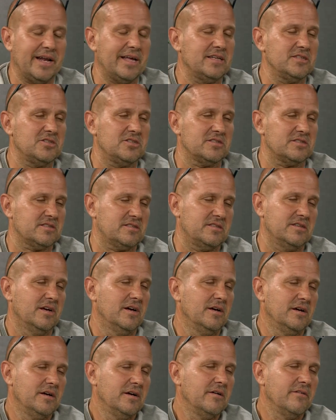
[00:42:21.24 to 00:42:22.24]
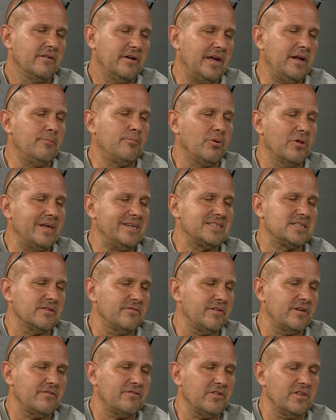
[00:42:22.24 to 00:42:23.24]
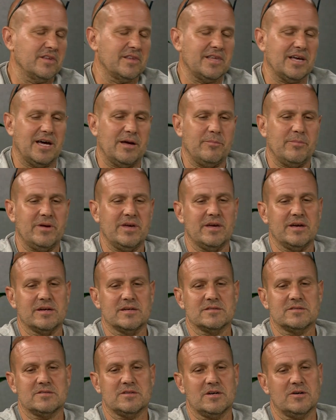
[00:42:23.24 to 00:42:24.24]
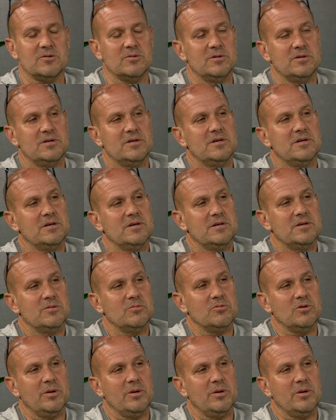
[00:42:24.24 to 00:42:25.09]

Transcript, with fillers: it, just in place of it for the time being. So we were